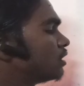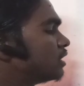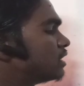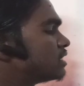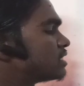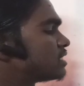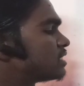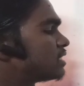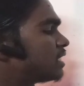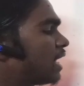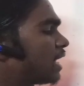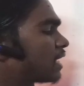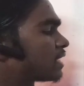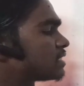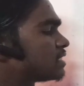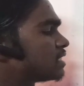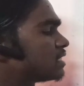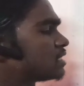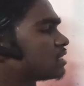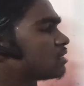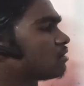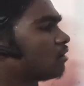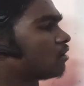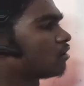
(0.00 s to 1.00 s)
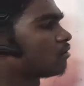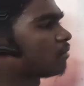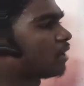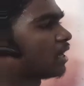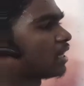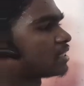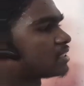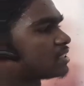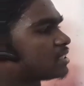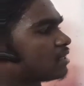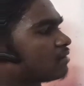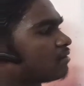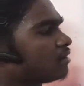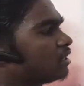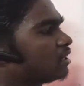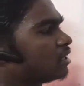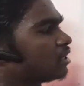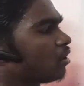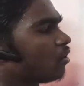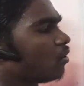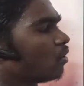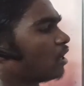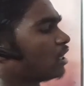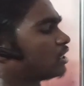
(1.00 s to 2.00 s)
this x is equal to minus 7 in
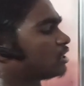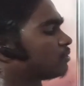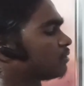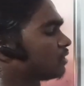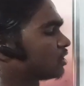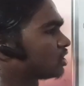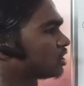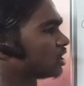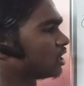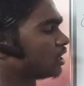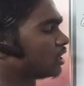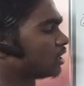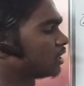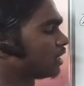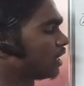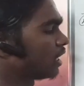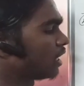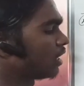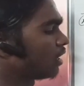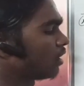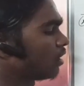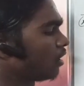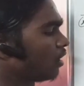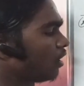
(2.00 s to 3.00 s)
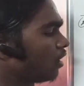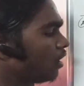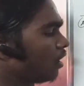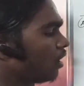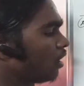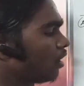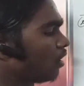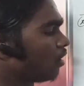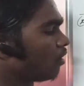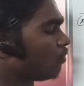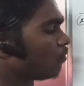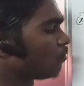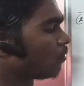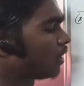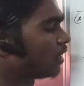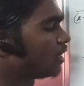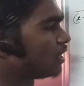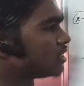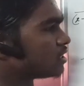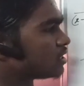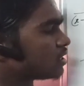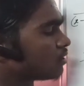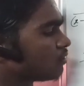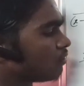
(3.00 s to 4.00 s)
the whole expression. Then 1
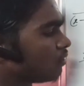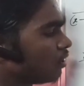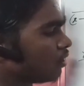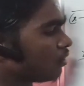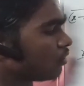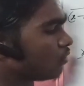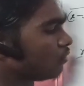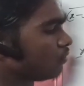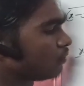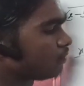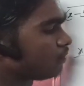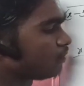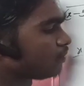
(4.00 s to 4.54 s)
is equal to